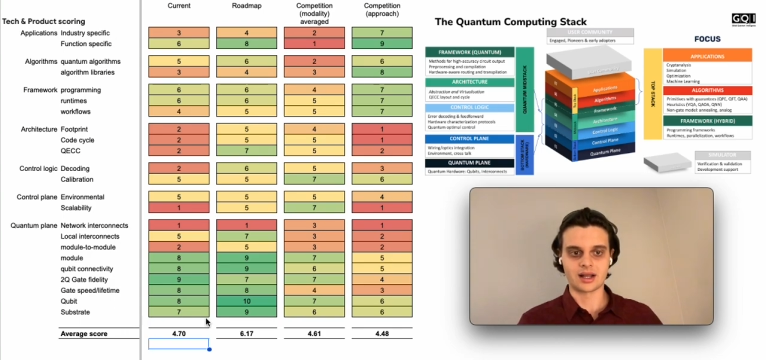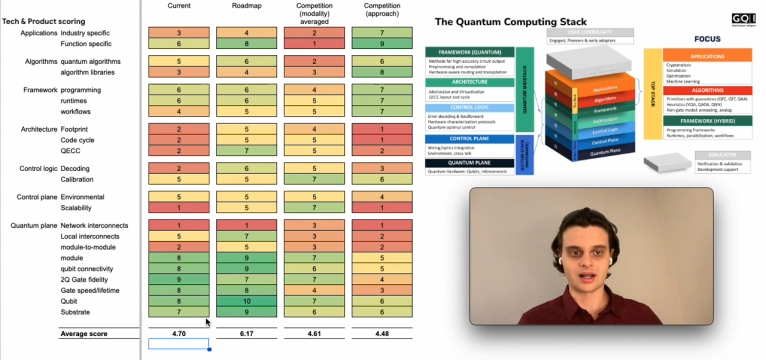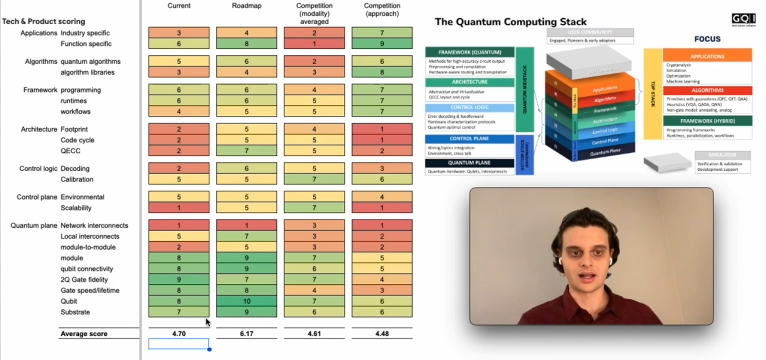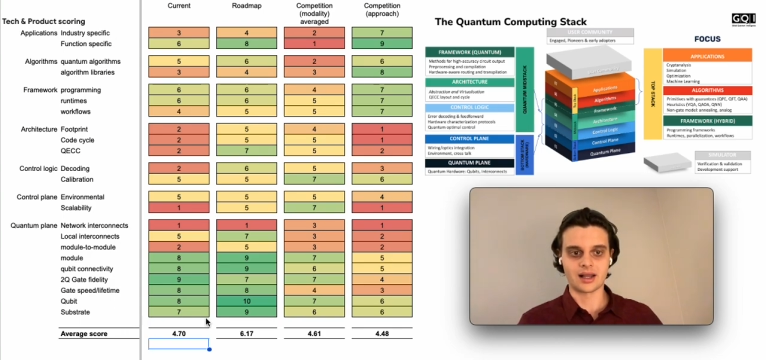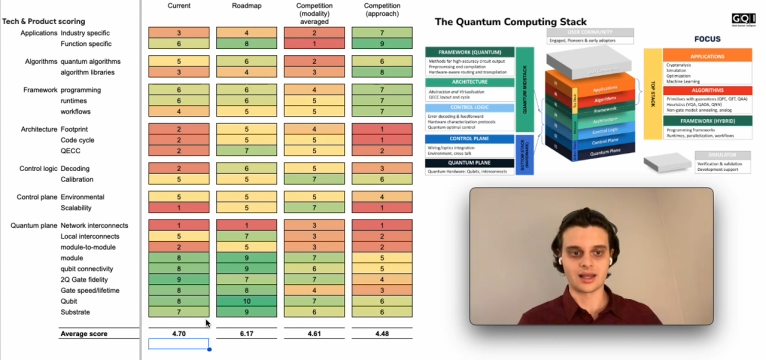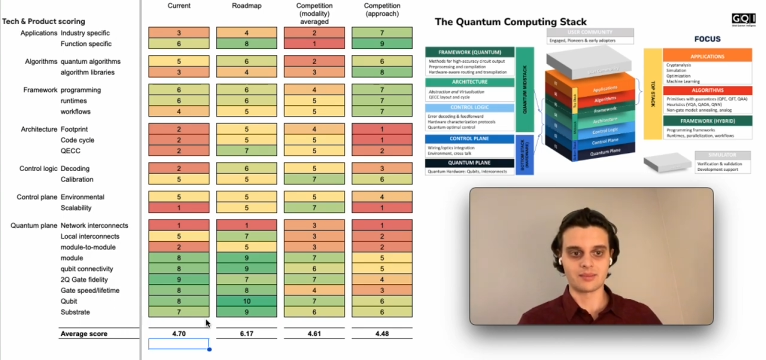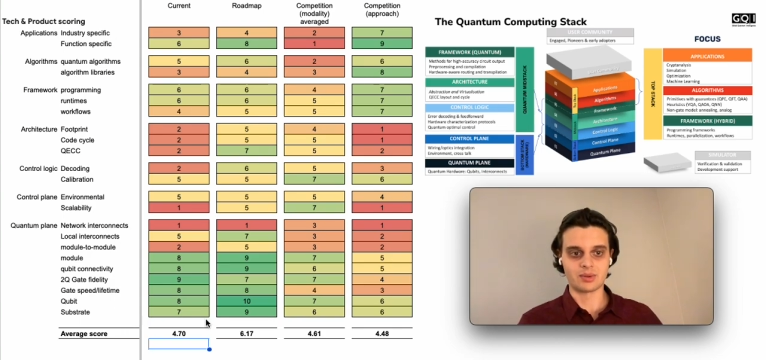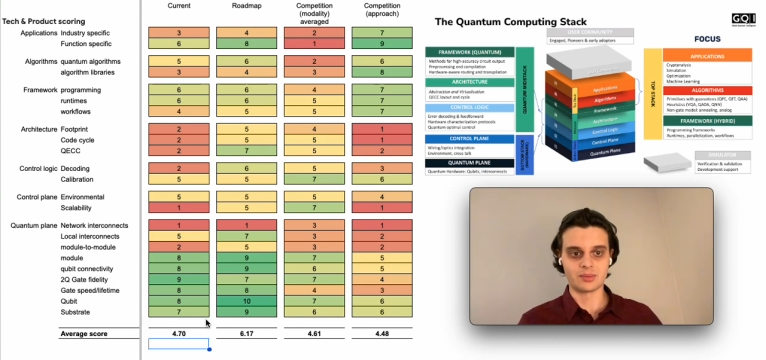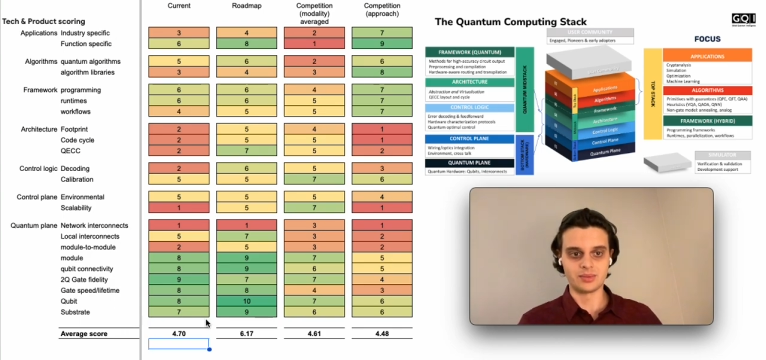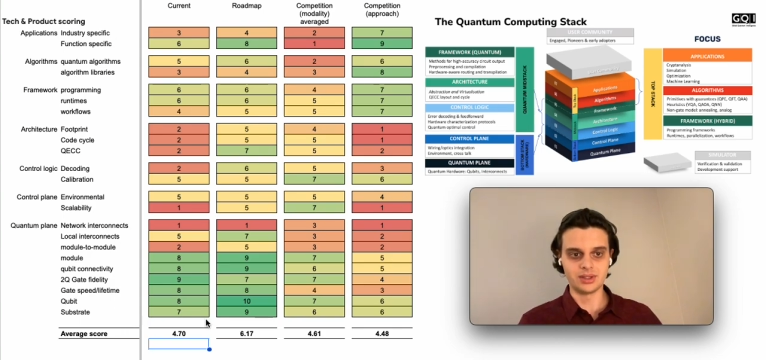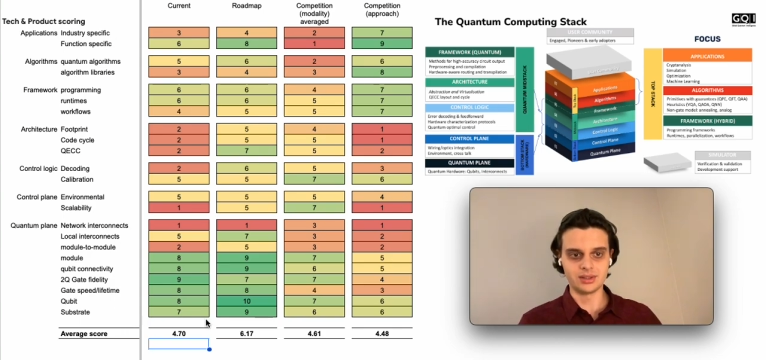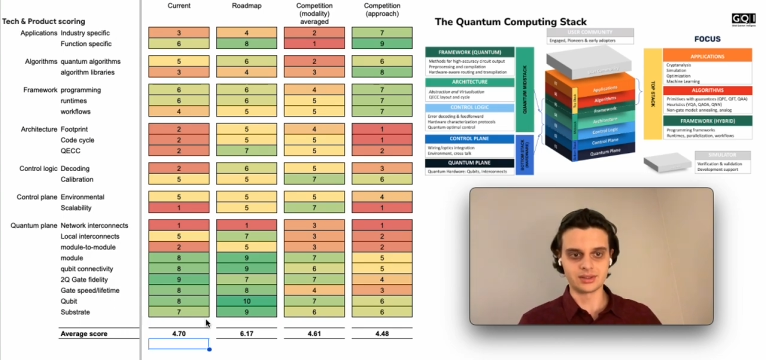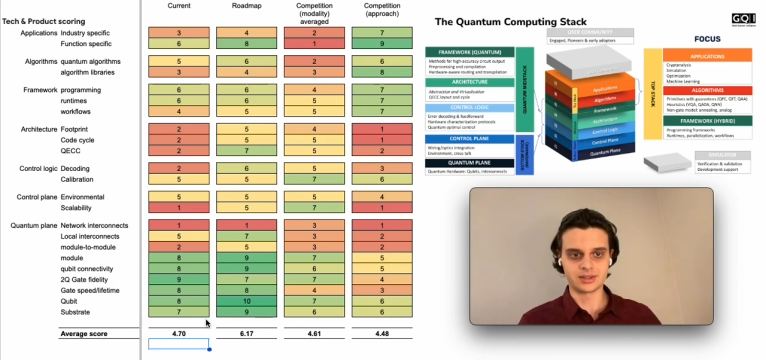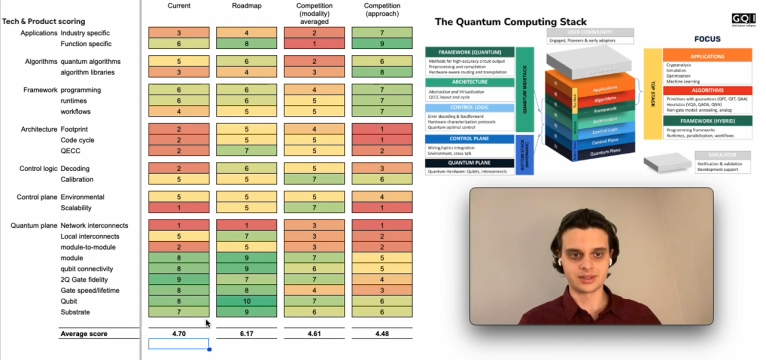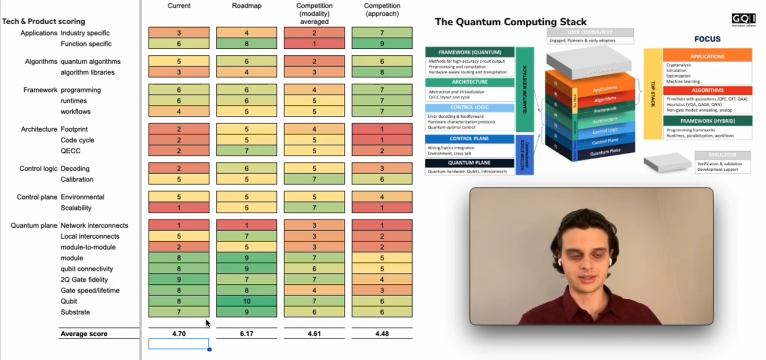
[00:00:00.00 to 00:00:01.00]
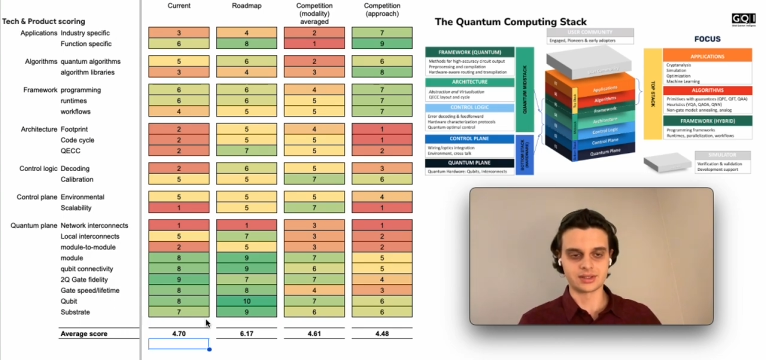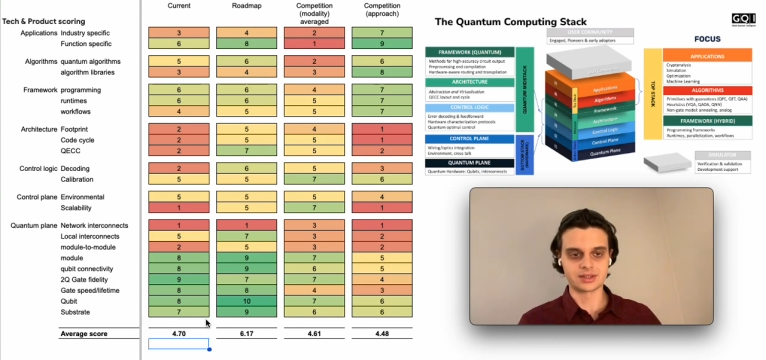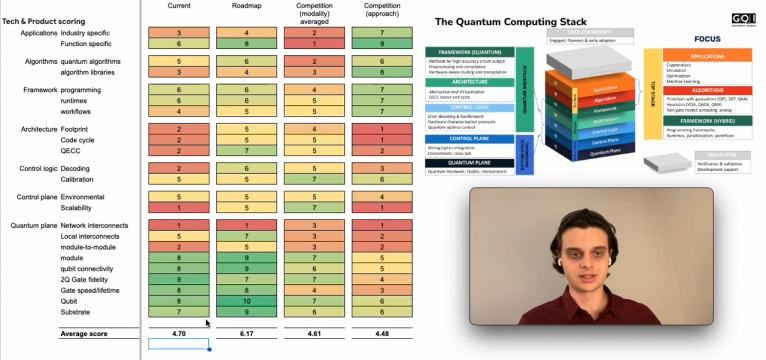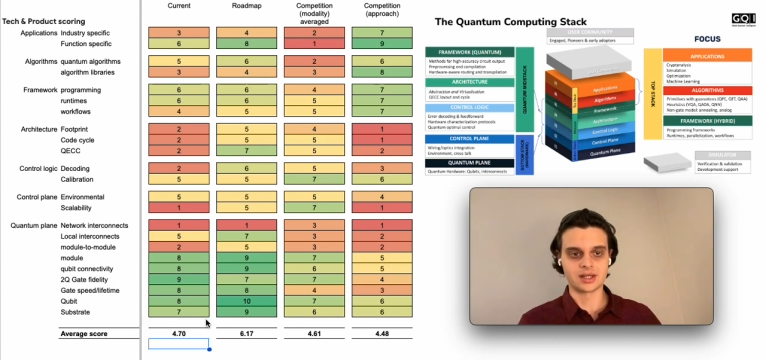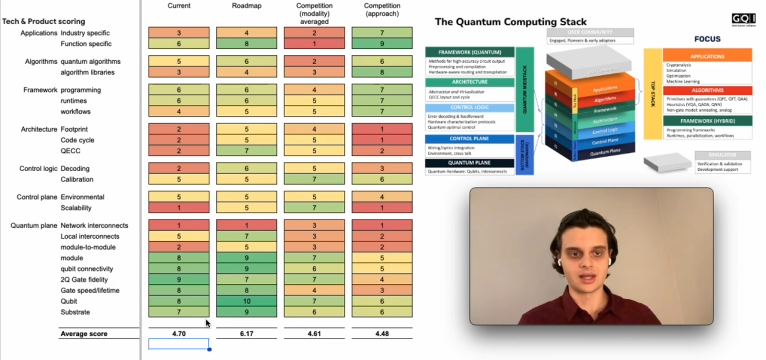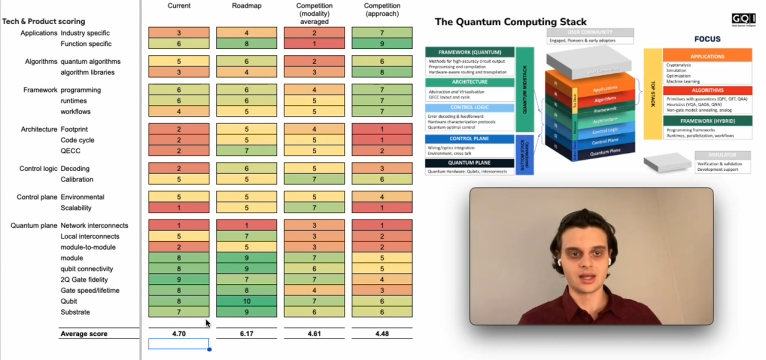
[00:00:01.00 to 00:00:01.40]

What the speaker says: capabilities